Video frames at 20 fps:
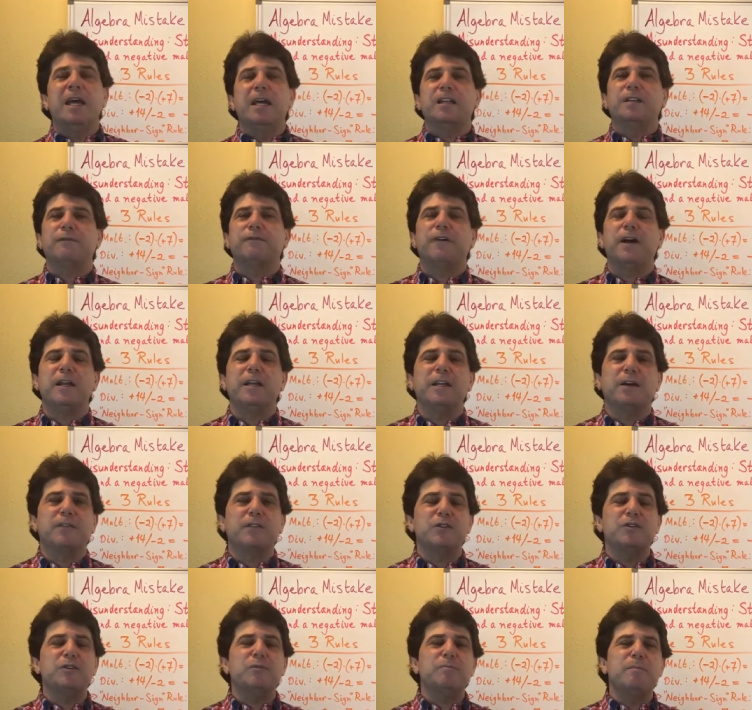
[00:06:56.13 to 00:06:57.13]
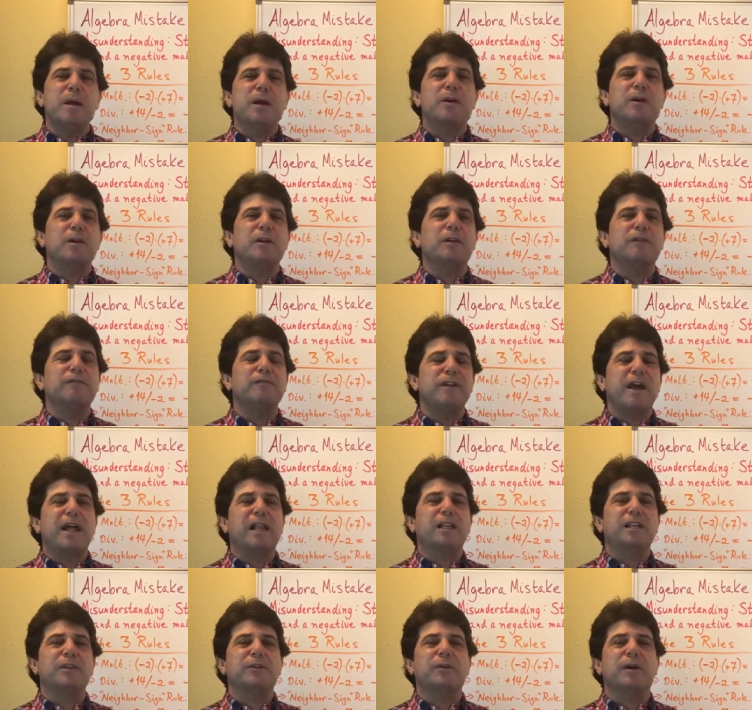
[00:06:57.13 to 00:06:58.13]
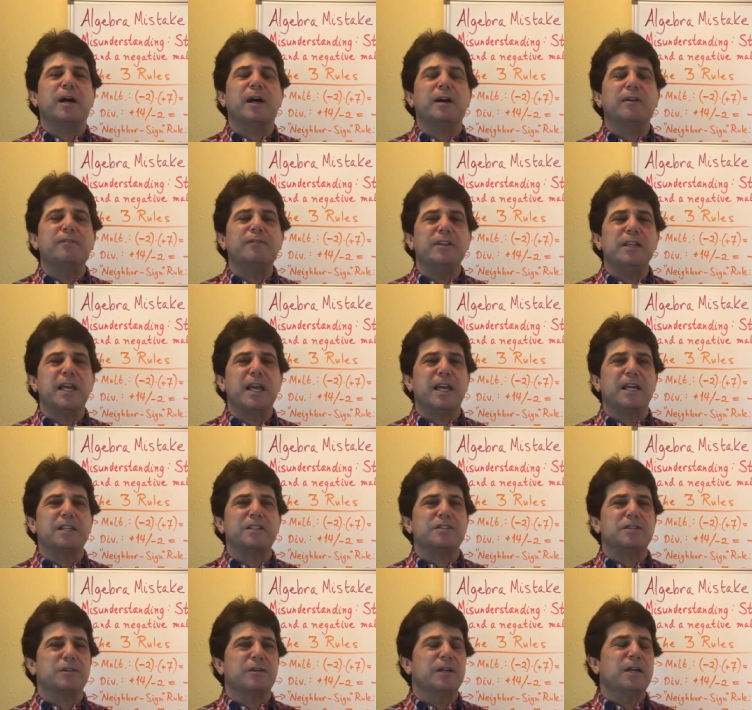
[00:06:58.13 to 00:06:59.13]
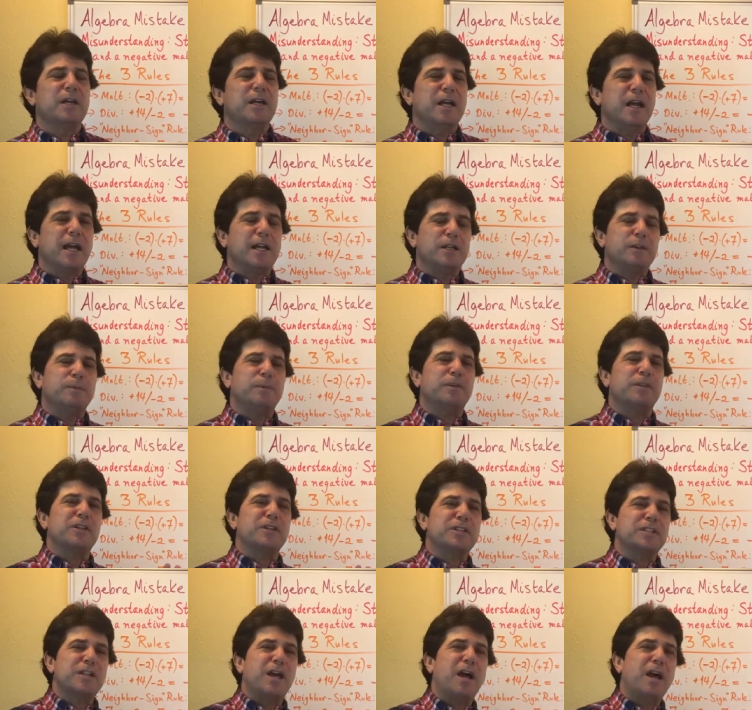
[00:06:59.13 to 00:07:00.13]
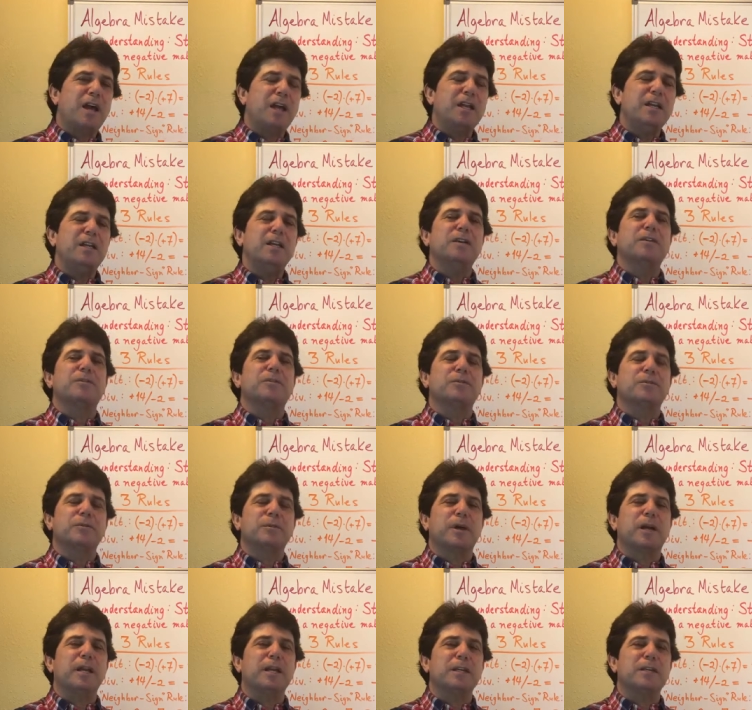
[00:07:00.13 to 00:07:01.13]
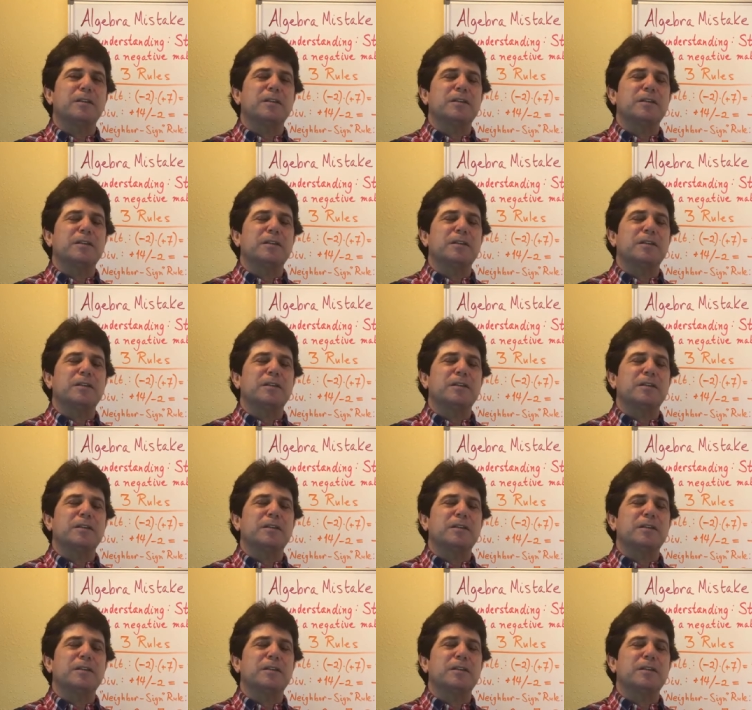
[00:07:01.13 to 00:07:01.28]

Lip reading: to find out the numerical value of the answer. And you put the sign right